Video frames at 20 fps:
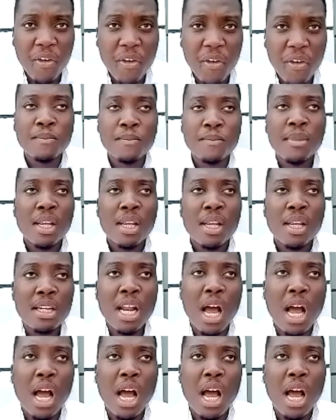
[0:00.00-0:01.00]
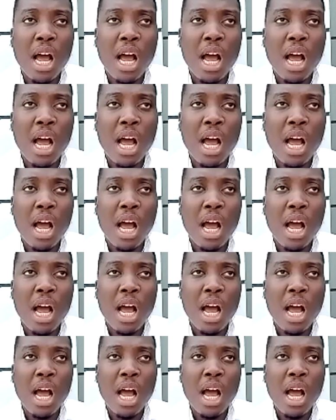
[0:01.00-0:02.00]
us. Now, they are
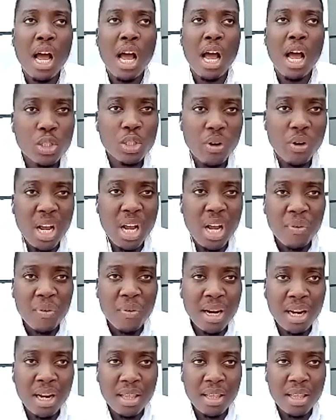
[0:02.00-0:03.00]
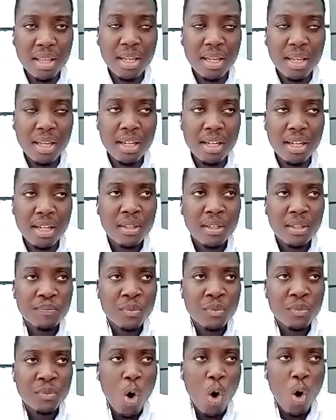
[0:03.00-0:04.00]
supposed to be in charge of every other thing,
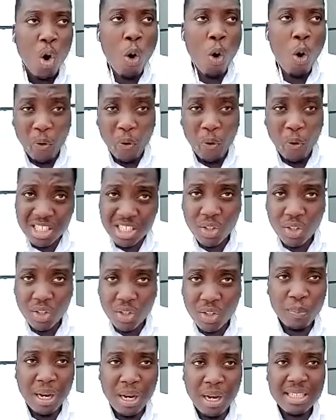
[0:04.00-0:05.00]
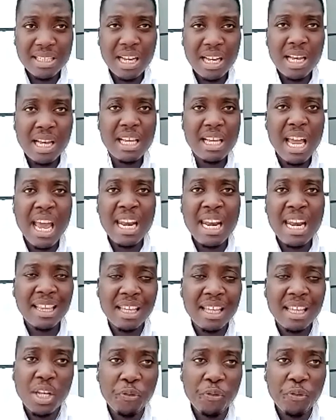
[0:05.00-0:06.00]
operations of the Black Stars. And I
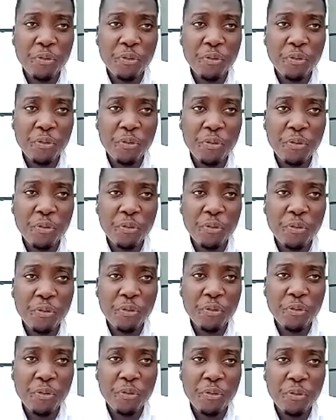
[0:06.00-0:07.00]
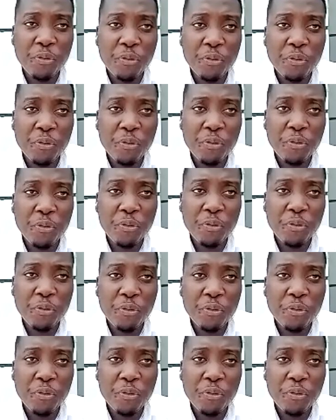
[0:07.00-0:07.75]
think they failed because the hotel room they